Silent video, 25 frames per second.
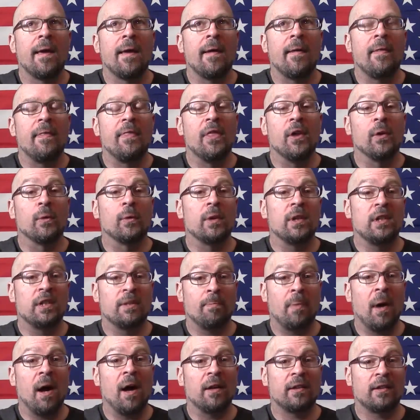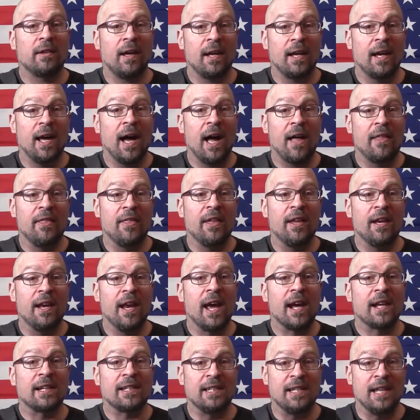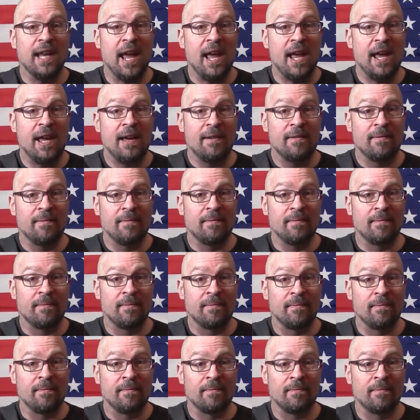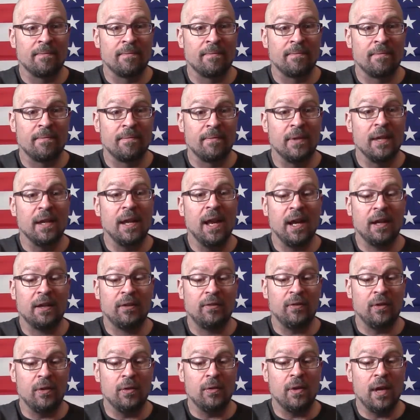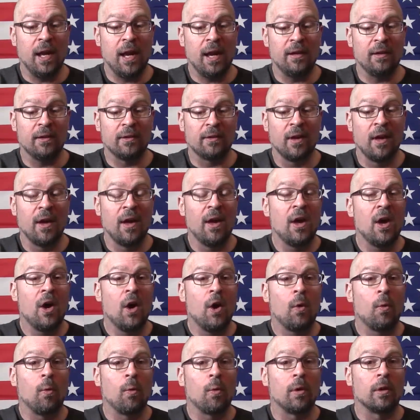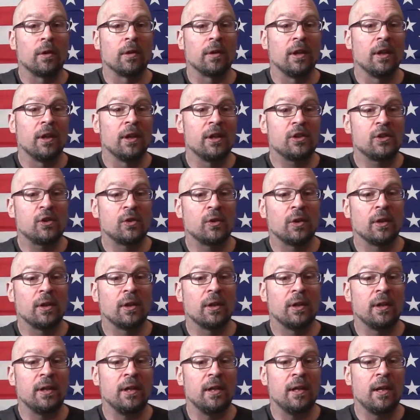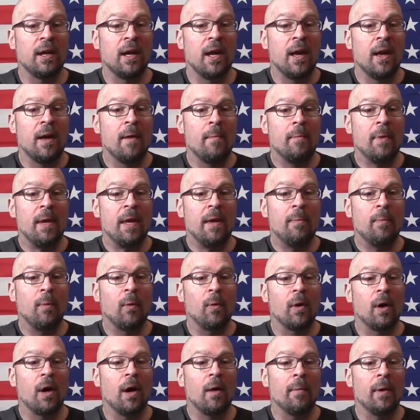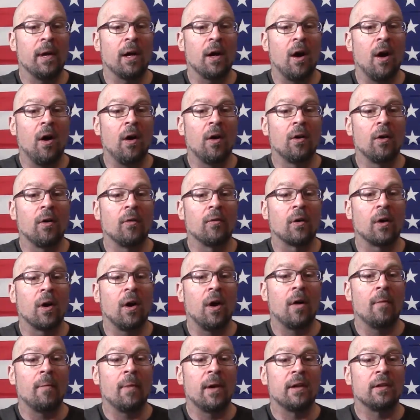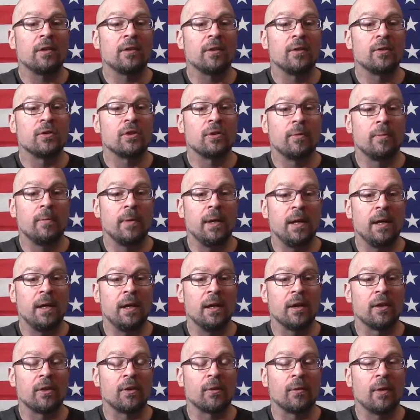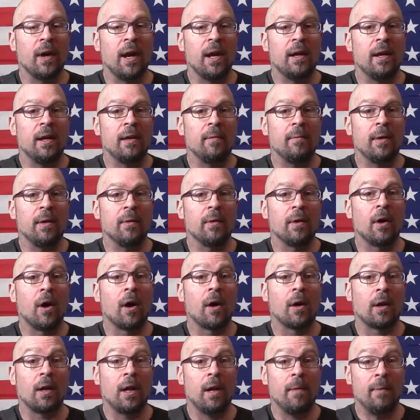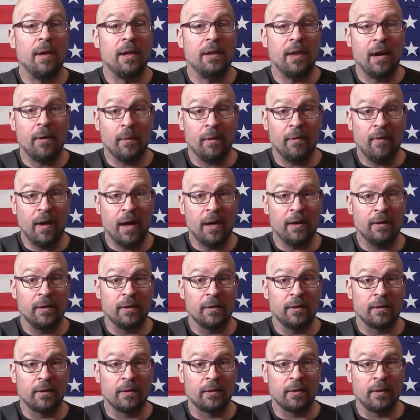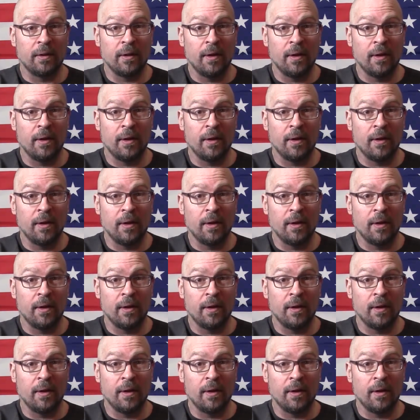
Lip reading: response I got the next day, the next few days, was literally people coming all over all my social media threatening me with harm, claiming they were veterans,